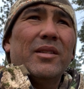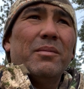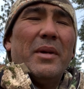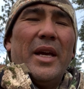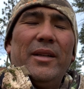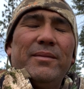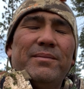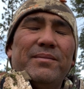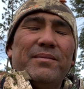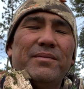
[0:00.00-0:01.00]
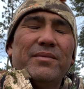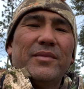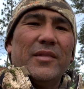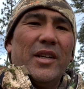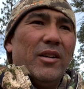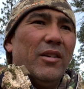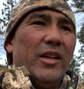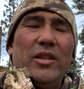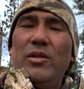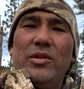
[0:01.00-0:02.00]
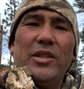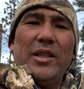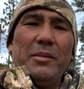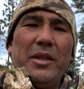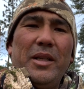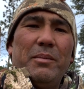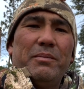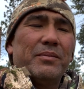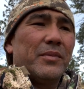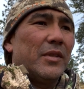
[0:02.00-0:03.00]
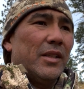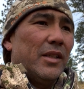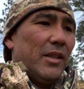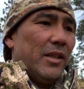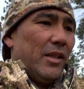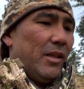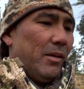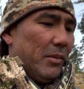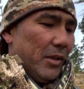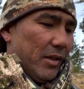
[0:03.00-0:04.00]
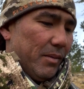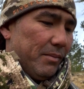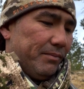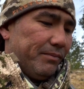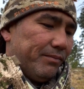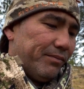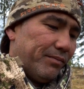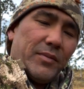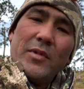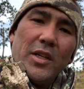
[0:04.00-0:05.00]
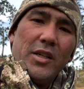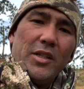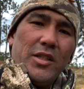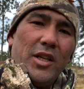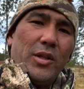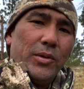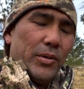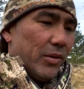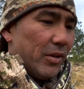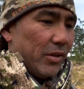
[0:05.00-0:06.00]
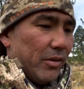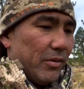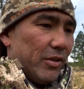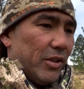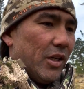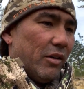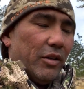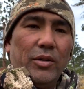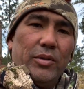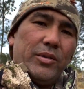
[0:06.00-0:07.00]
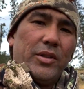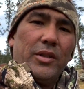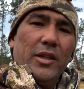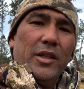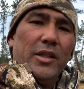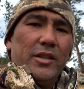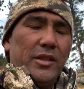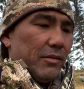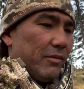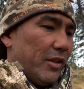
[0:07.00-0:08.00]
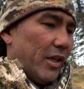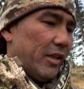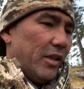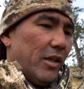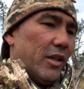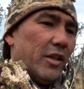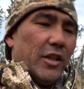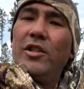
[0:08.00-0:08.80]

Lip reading: man, I don't like losing that game. But stay tuned. We'll see how it goes. See if we can't get on another